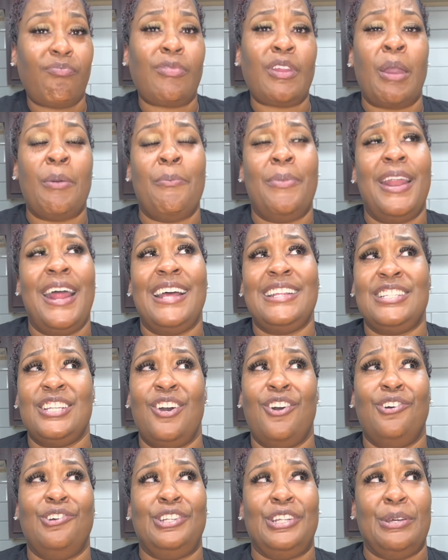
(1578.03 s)
But I
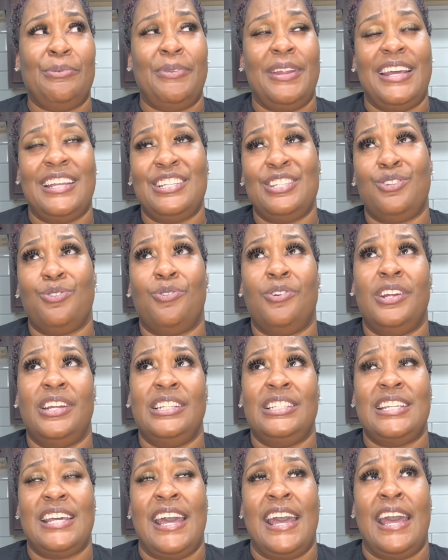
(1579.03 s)
told them that story
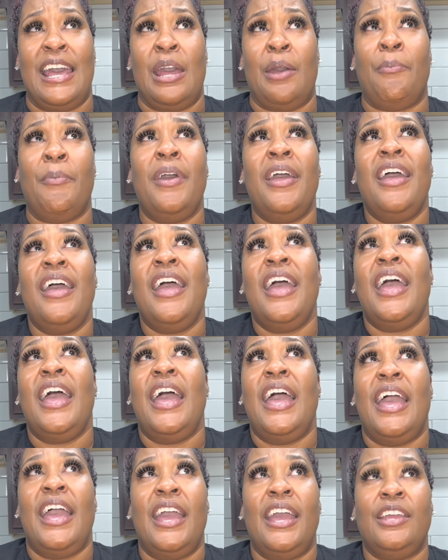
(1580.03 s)
time,
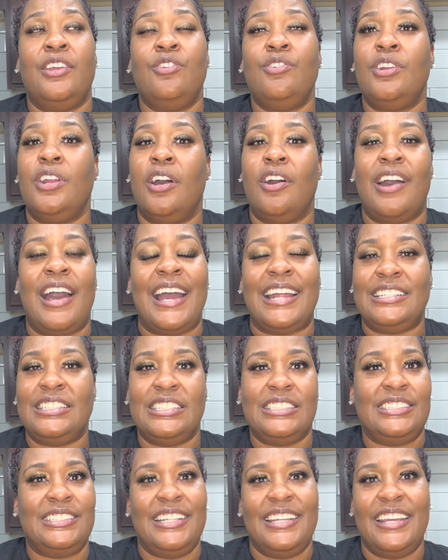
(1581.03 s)
and I
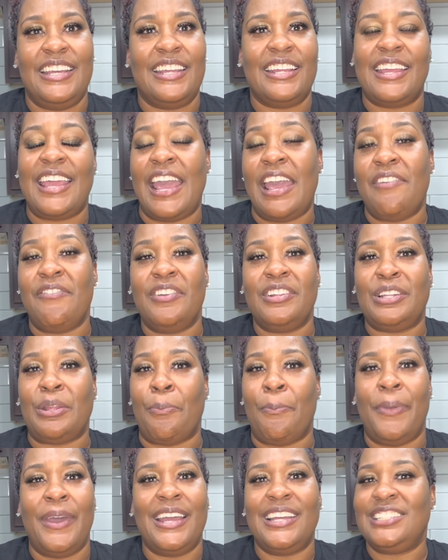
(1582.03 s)
just gave it the
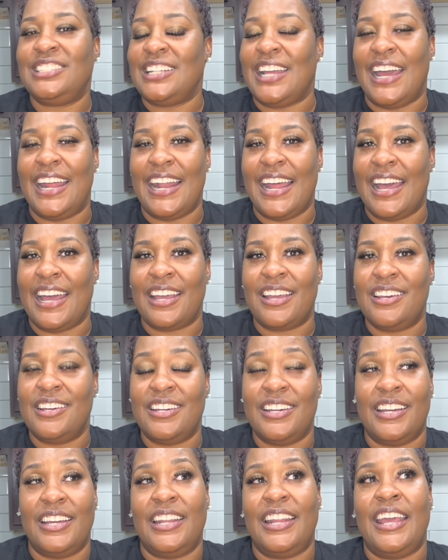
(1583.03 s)
best shot I
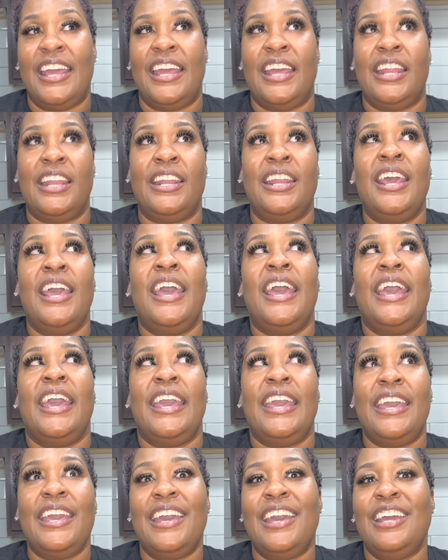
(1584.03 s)
could. And
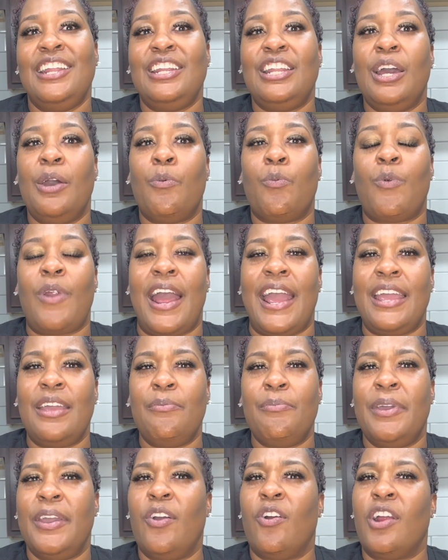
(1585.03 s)
he ended up writing
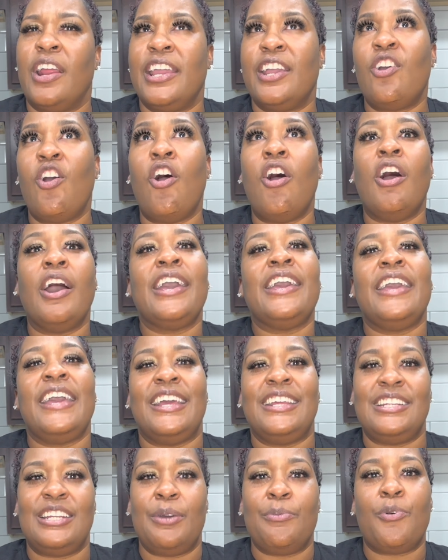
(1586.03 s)
me, or he
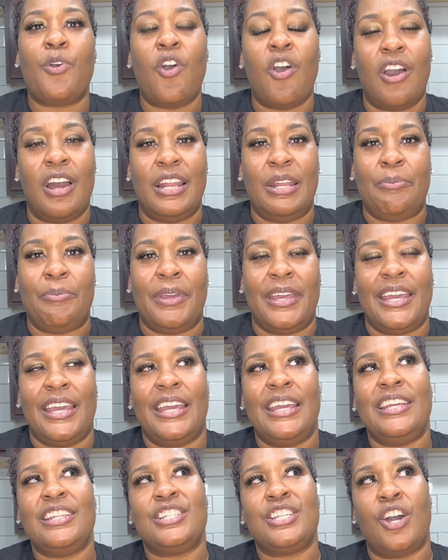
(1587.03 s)
ended up calling me, and
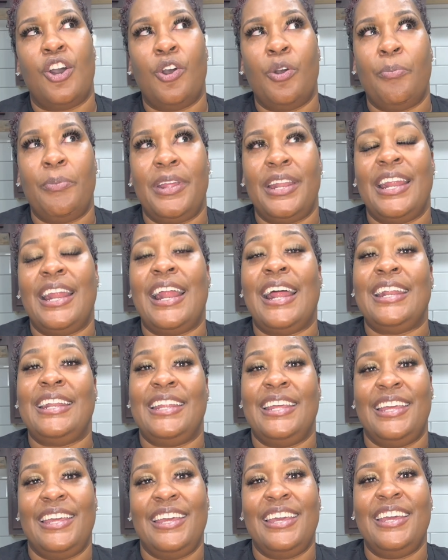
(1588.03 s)
he told me that I
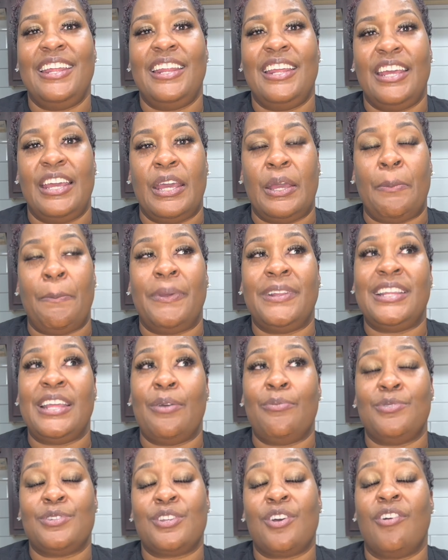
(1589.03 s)
didn't get in, but they
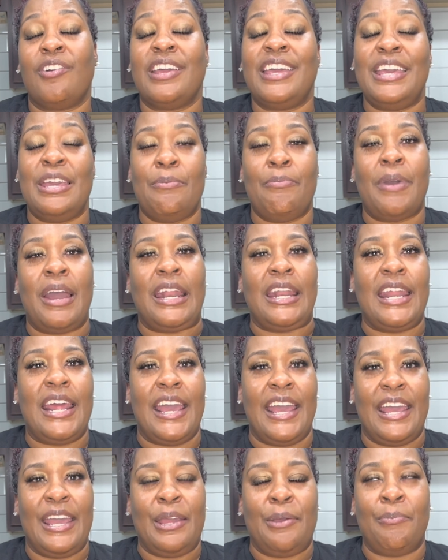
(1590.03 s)
was gonna keep my
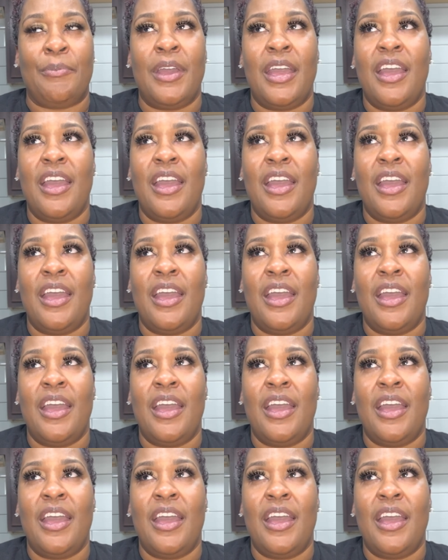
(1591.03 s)
name.